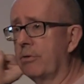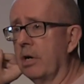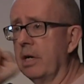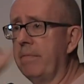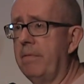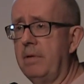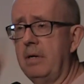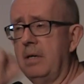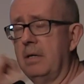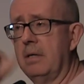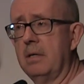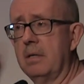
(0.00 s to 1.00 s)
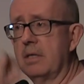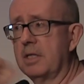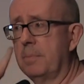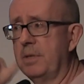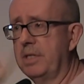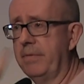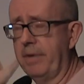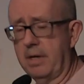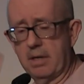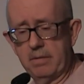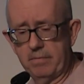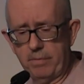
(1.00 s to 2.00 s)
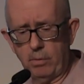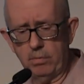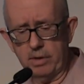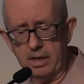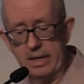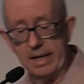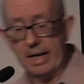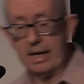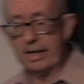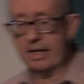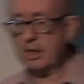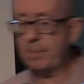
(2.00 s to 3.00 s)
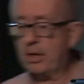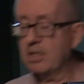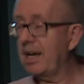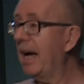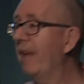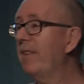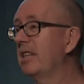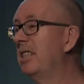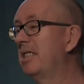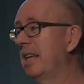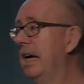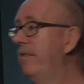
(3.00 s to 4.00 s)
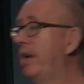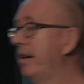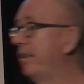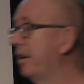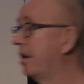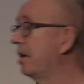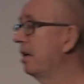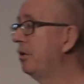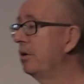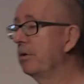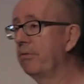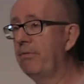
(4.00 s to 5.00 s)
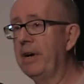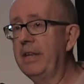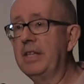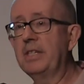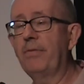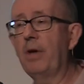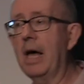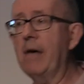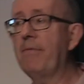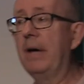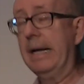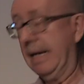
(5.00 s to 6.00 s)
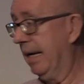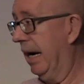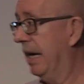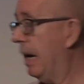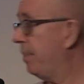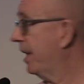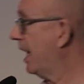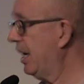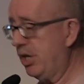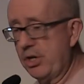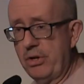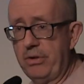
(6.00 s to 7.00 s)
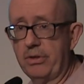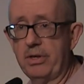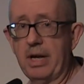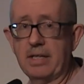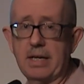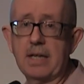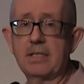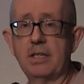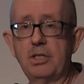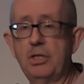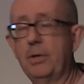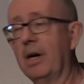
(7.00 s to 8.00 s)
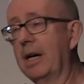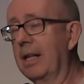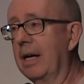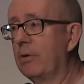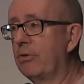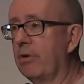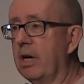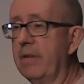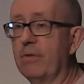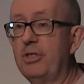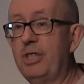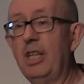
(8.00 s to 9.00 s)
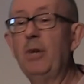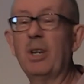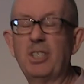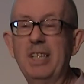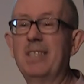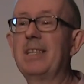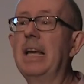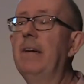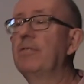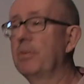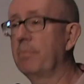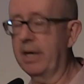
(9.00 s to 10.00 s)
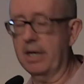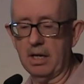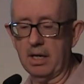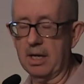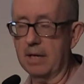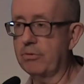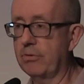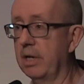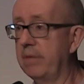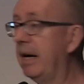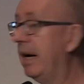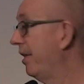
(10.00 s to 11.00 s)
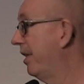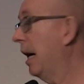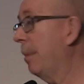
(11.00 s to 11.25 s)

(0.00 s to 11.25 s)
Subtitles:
Drive specific folder? That's because I haven't actually saved anything. And you'll find this if you have an application that has access to iCloud Drive, until you actually save something in iCloud Drive, the